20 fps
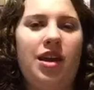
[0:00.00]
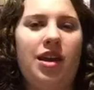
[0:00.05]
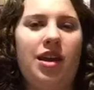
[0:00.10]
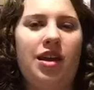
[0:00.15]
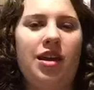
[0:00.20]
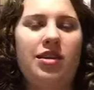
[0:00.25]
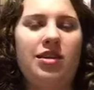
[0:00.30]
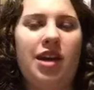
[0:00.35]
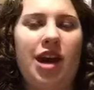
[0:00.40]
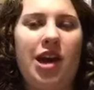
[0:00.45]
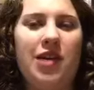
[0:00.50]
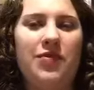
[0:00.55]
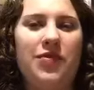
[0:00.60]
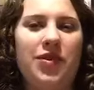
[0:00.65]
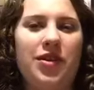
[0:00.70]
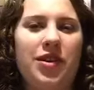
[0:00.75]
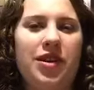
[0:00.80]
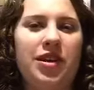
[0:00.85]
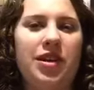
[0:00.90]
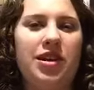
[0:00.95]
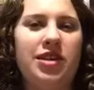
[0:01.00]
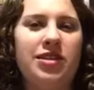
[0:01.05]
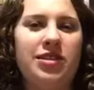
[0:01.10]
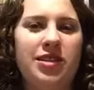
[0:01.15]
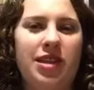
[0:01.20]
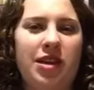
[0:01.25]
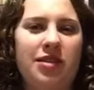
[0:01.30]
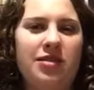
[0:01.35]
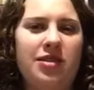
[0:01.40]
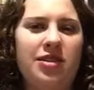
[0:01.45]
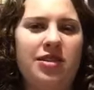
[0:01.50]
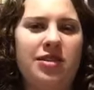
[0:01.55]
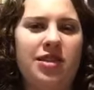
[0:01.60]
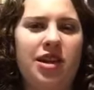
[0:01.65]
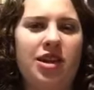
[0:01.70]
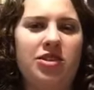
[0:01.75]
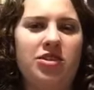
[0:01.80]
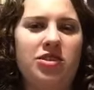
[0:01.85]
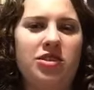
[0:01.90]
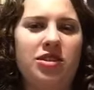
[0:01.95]
And Africa and Southeast
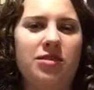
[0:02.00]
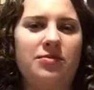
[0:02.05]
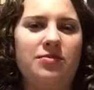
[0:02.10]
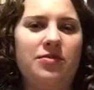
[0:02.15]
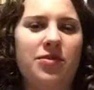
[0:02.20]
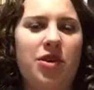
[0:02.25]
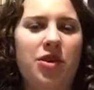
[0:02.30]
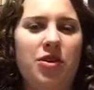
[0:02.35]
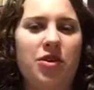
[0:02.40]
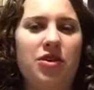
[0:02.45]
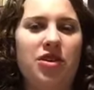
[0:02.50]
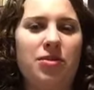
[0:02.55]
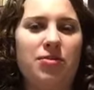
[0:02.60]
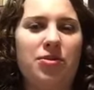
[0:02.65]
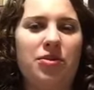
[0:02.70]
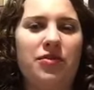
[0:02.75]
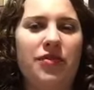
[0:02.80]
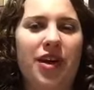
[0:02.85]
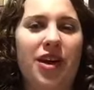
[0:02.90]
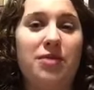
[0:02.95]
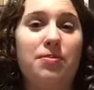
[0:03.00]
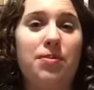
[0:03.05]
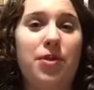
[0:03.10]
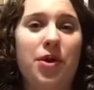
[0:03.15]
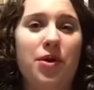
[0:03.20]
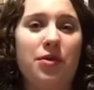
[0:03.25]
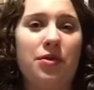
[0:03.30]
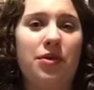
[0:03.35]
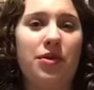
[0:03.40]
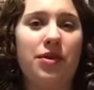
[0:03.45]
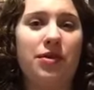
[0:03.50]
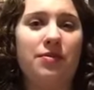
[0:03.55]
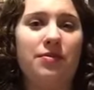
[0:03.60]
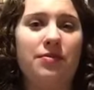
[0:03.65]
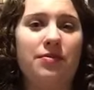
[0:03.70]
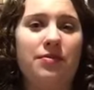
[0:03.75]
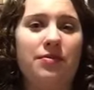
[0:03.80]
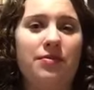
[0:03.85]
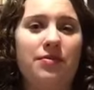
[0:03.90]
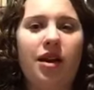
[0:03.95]
Asia are going to provide both.
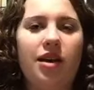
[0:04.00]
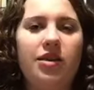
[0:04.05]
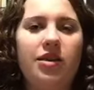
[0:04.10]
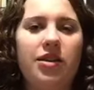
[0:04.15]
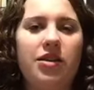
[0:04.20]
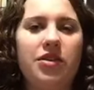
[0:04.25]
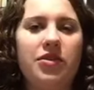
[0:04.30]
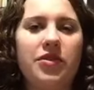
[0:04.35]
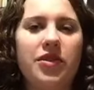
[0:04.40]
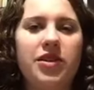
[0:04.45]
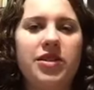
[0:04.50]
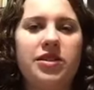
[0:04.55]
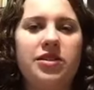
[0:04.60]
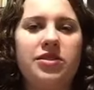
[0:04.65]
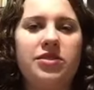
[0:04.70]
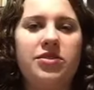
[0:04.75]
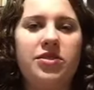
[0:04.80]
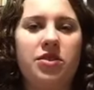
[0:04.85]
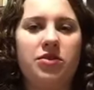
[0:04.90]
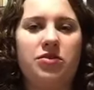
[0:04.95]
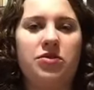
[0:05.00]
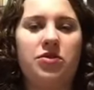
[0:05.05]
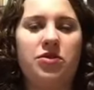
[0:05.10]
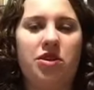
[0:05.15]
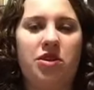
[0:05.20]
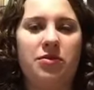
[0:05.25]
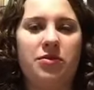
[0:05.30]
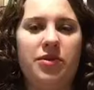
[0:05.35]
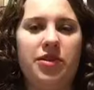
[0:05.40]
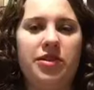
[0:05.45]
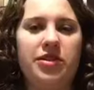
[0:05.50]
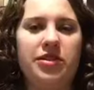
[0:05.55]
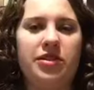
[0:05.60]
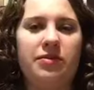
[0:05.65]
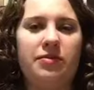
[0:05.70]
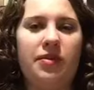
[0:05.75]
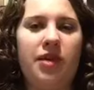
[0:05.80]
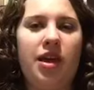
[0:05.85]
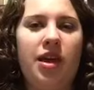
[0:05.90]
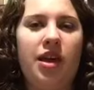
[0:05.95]
Another reason is social
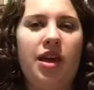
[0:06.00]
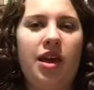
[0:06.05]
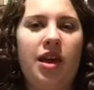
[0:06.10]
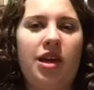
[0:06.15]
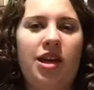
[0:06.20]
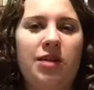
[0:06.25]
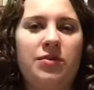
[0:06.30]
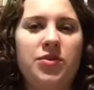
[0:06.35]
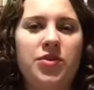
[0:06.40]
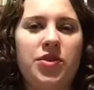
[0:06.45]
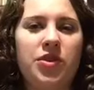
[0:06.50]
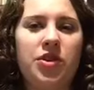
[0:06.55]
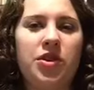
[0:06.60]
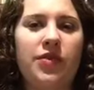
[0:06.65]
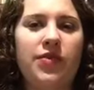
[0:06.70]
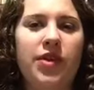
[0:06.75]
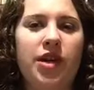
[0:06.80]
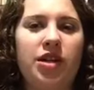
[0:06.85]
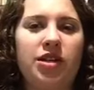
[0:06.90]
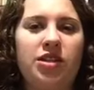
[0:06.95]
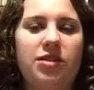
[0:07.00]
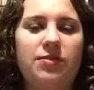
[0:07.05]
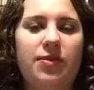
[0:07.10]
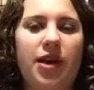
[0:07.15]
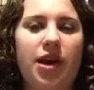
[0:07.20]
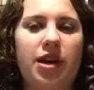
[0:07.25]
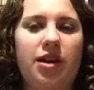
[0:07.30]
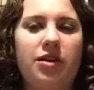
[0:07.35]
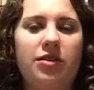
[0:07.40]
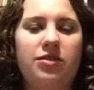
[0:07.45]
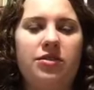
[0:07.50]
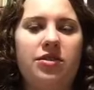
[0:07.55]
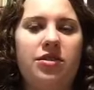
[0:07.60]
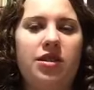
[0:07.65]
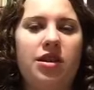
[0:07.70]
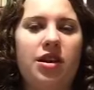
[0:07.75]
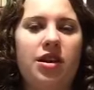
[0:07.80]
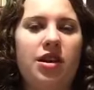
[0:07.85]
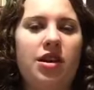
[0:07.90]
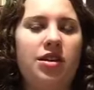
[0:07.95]
Darwinism. And I'm sure you've talked about
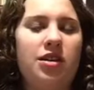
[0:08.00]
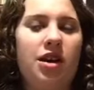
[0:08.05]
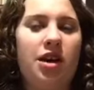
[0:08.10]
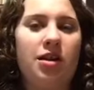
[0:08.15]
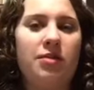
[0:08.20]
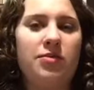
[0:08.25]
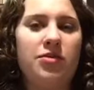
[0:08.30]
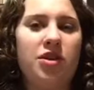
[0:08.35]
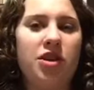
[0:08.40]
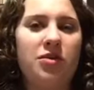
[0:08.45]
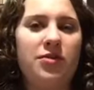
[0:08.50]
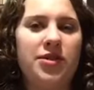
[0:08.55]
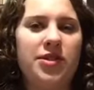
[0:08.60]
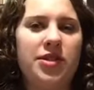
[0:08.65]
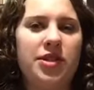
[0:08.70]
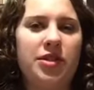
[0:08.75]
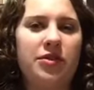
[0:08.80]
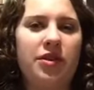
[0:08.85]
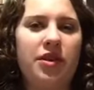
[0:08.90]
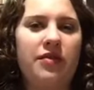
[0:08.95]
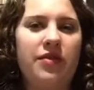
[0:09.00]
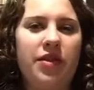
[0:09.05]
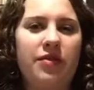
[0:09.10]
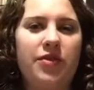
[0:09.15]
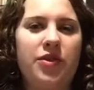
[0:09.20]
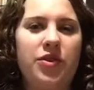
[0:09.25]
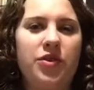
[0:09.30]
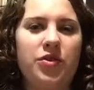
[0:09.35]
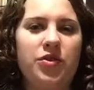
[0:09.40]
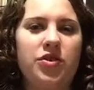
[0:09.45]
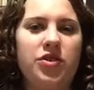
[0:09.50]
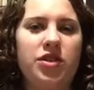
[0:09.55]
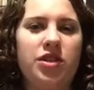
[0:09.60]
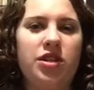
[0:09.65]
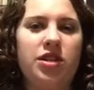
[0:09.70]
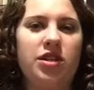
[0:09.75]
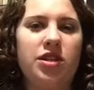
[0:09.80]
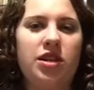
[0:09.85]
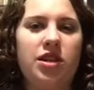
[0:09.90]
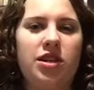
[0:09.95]
Darwin's theory of
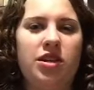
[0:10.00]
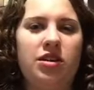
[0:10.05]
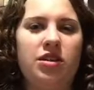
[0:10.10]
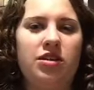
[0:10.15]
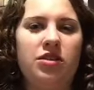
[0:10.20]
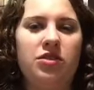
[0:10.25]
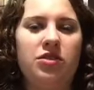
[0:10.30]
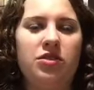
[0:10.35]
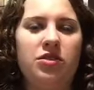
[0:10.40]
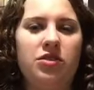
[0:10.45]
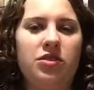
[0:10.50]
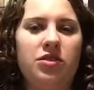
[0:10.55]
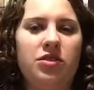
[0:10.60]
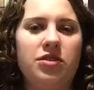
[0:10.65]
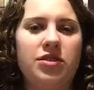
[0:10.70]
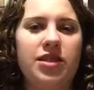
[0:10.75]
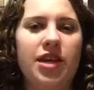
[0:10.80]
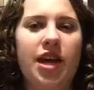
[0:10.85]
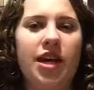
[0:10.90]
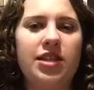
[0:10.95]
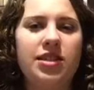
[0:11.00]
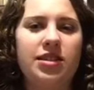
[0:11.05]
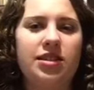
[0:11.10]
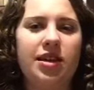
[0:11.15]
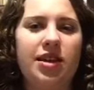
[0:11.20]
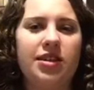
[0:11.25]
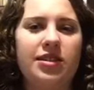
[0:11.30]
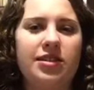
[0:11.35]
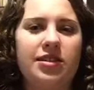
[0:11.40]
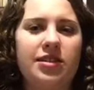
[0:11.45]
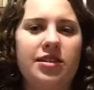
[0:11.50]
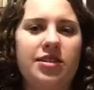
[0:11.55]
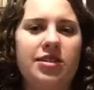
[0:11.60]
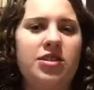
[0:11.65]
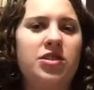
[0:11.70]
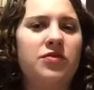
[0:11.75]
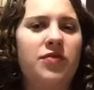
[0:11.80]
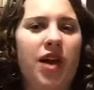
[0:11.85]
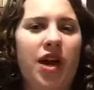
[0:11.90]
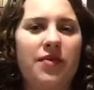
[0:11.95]
evolution in your science classes,
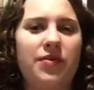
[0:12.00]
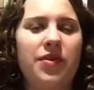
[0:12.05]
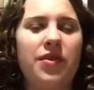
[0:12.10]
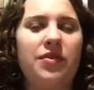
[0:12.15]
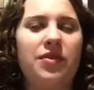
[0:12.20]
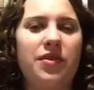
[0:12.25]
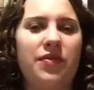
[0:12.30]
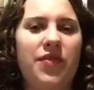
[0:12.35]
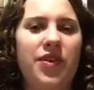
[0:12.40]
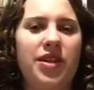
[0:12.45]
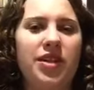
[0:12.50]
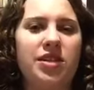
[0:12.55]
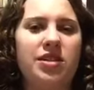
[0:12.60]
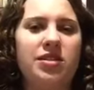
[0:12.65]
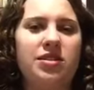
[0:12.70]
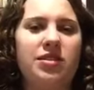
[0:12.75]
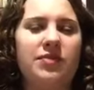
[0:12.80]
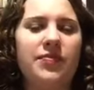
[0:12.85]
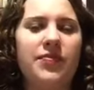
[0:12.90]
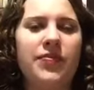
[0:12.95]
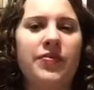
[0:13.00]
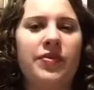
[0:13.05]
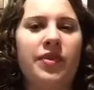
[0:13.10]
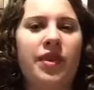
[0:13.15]
survival of the fittest.